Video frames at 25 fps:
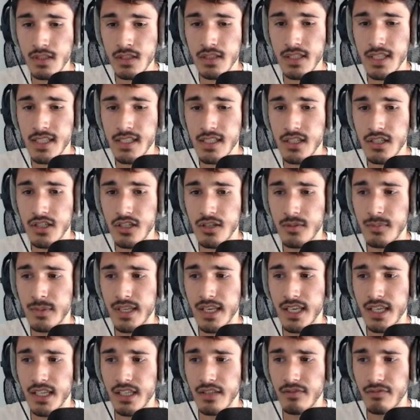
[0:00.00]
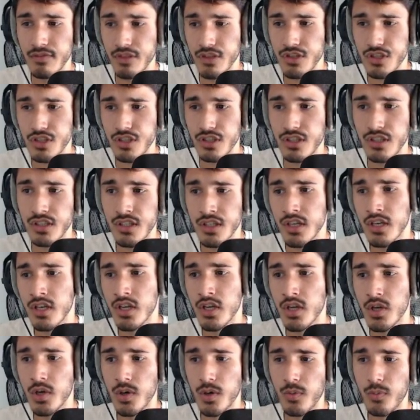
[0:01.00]
This can come in handy for sure.
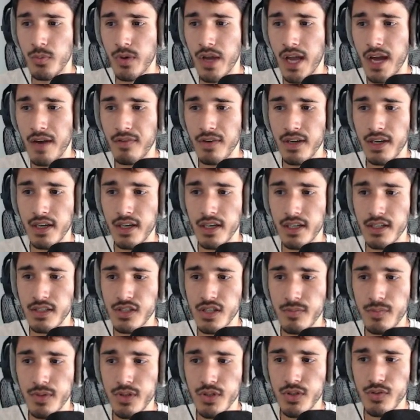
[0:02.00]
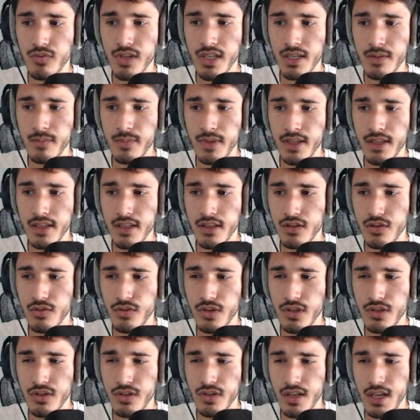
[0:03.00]
We have a sunburn to one enemy and a
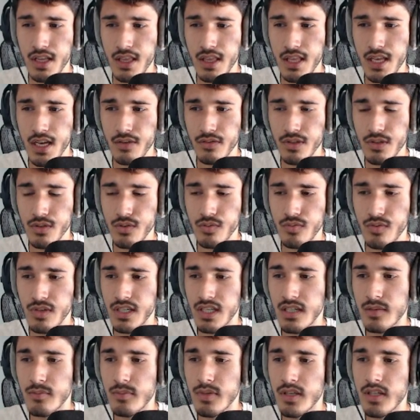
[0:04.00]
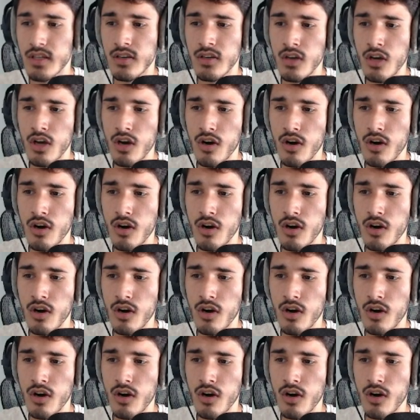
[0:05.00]
three turn death countdown to one enemy.